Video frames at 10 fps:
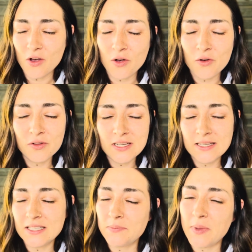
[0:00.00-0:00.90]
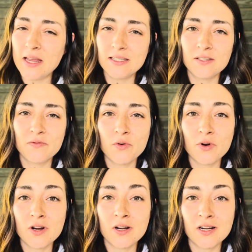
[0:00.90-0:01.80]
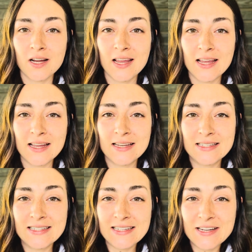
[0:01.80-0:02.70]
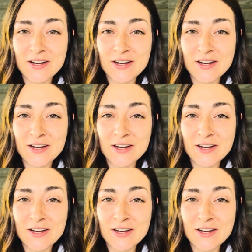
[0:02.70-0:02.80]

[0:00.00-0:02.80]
holding space for, and,